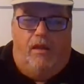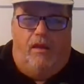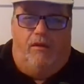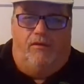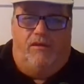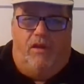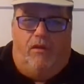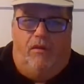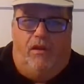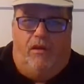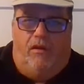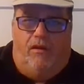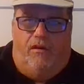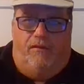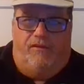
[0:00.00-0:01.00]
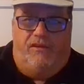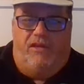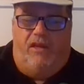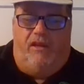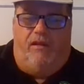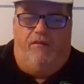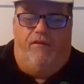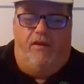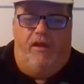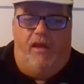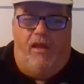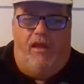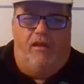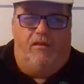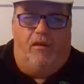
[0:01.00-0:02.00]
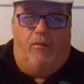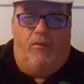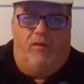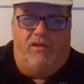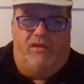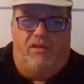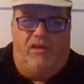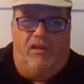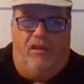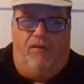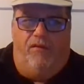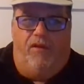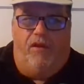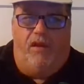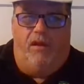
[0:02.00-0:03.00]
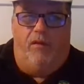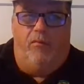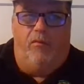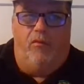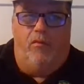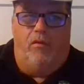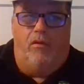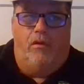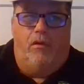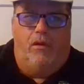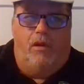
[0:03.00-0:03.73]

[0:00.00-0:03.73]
I've totally gone off TV. I don't watch TV anymore.